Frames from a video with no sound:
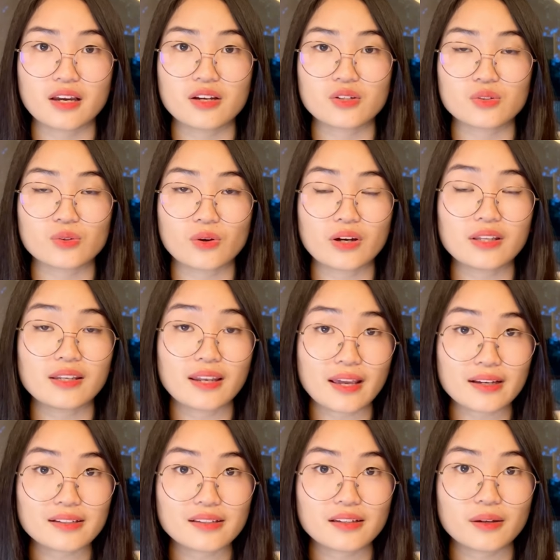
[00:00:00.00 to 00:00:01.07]
So
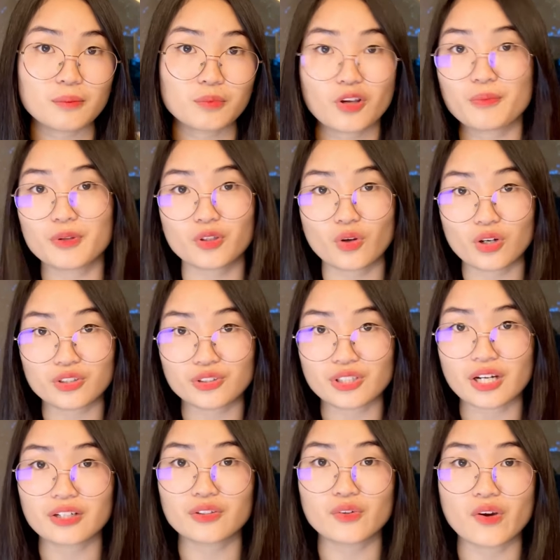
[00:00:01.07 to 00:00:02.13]
unlike employment
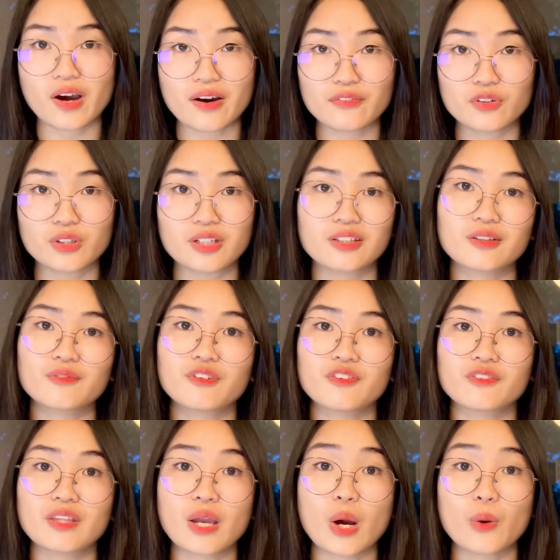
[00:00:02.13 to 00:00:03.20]
contract, you have 150
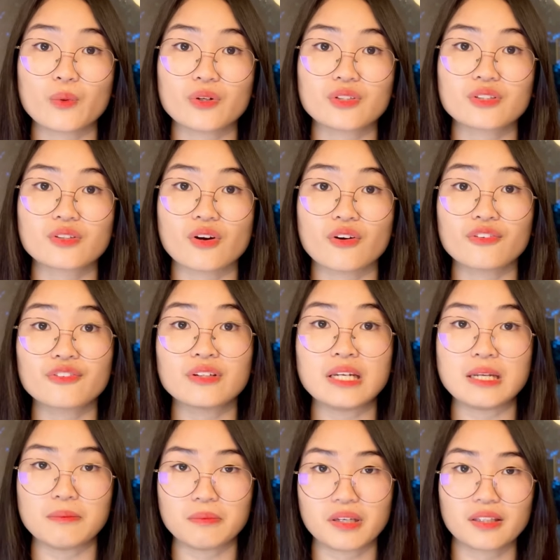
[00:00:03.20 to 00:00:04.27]
hours of
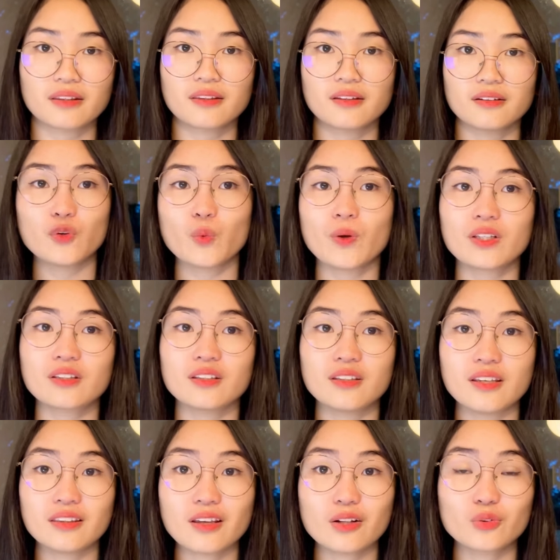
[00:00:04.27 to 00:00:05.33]
limit. If you want the
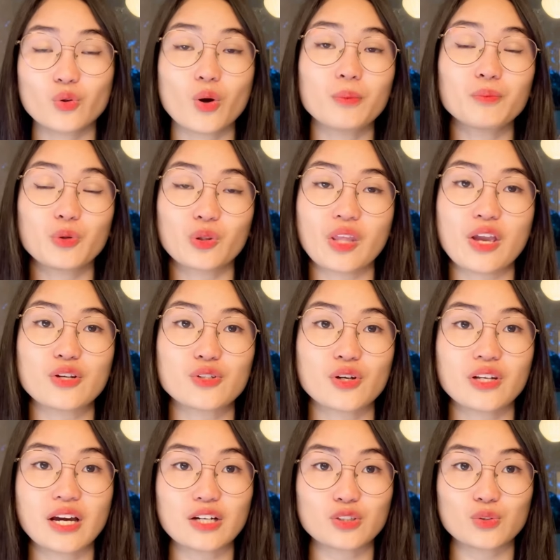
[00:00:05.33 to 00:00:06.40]
detailed computation,
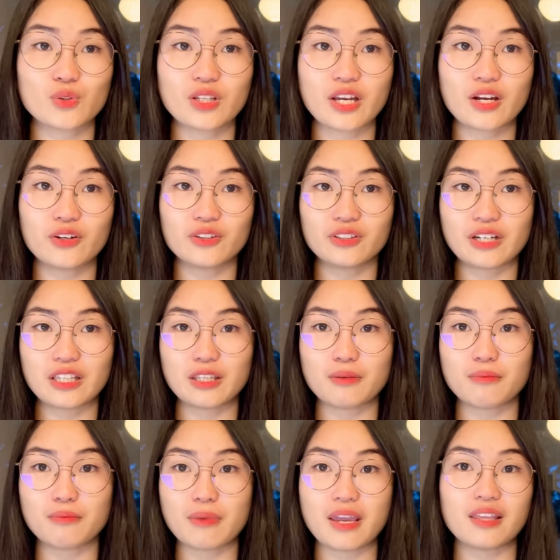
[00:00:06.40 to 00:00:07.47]
actually, I already
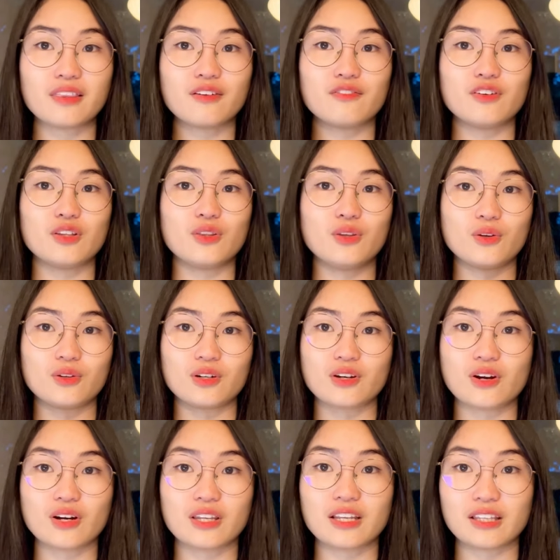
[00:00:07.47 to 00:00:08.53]
made a video
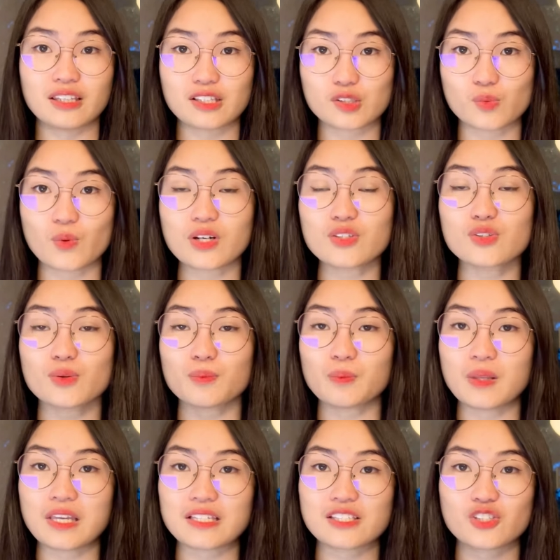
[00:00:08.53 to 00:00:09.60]
regarding this one. So
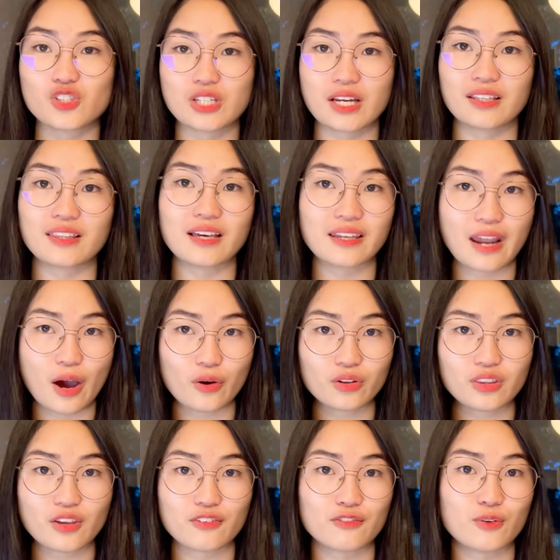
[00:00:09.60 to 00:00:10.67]
please check that
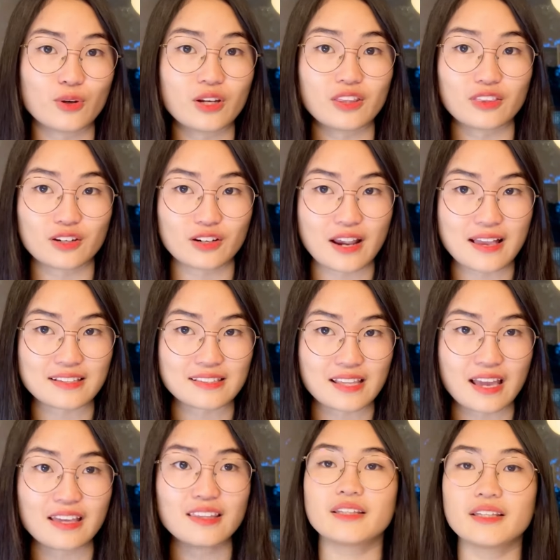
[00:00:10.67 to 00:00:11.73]
out if you're
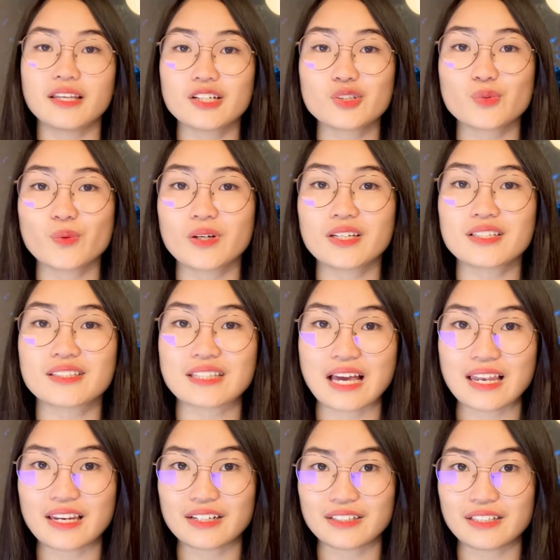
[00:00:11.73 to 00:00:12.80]
interested. The next one is
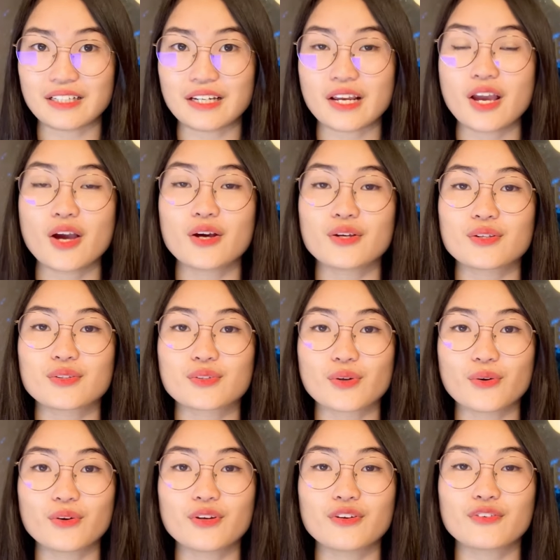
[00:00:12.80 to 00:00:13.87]
salary.
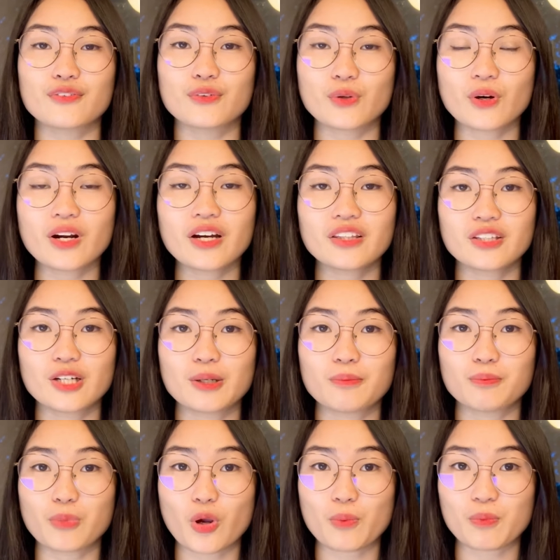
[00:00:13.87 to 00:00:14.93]
So if you're under
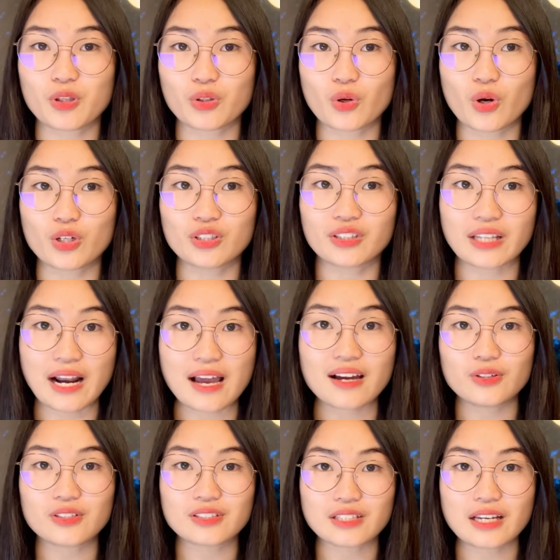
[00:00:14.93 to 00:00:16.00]
employment contract,
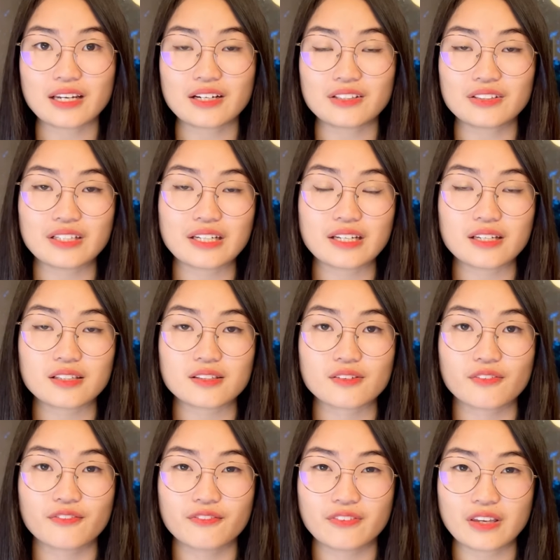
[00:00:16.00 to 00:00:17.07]
your salary is
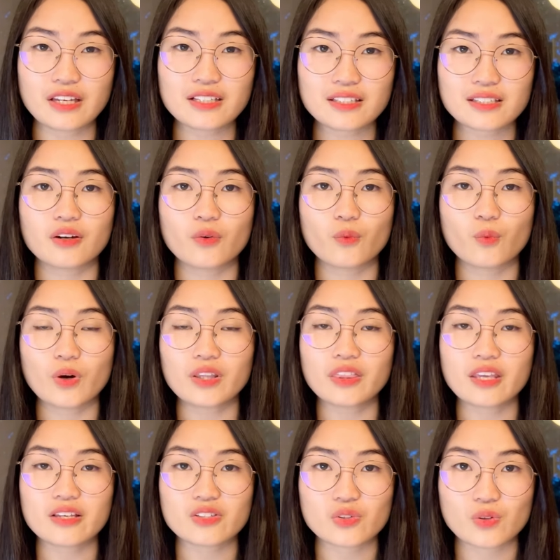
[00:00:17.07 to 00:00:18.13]
fixed. What
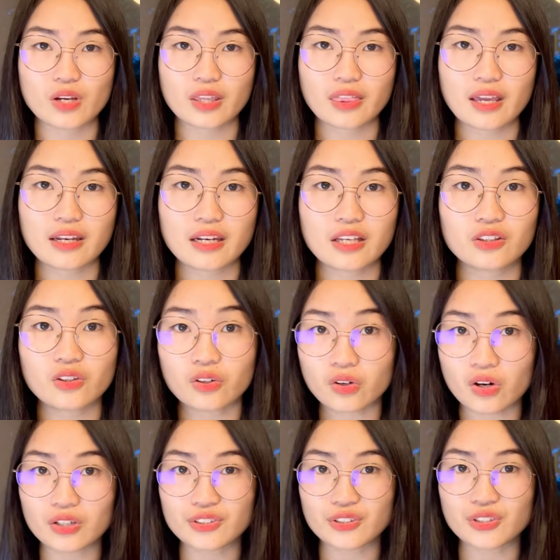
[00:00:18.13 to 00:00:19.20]
is written in the
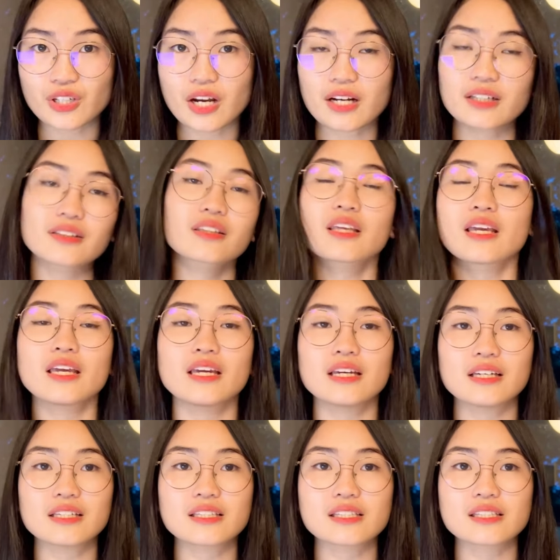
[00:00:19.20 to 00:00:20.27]
contract
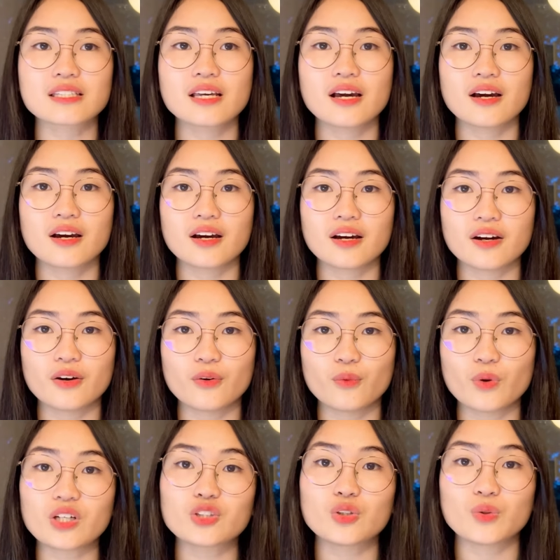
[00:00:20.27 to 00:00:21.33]
is
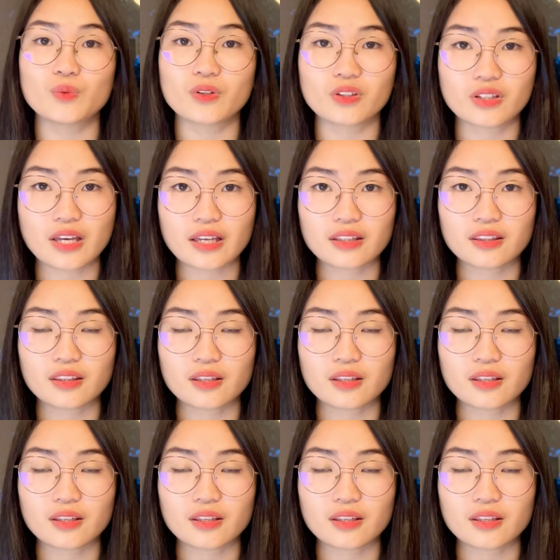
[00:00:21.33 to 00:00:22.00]
what you will get.